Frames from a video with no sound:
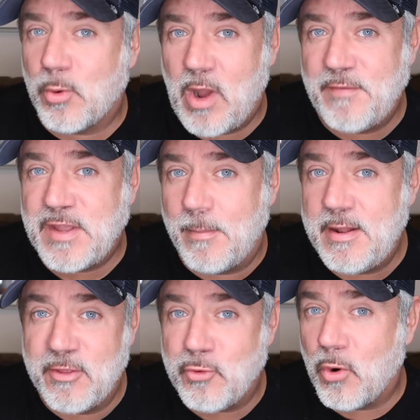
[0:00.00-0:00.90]
or wife come
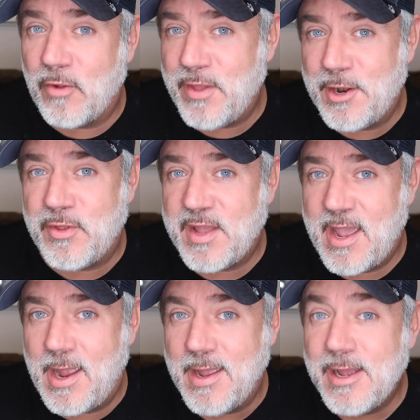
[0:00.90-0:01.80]
in the door at the end of the
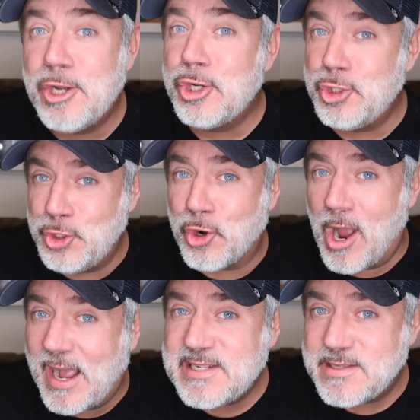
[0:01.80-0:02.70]
day, do
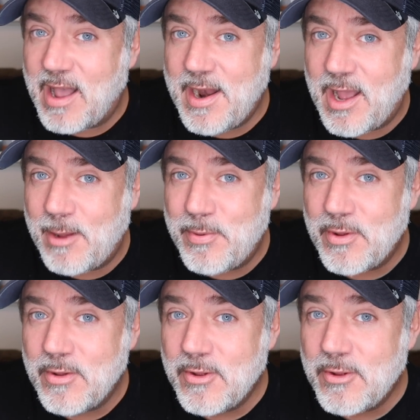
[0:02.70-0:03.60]
your eyes light up?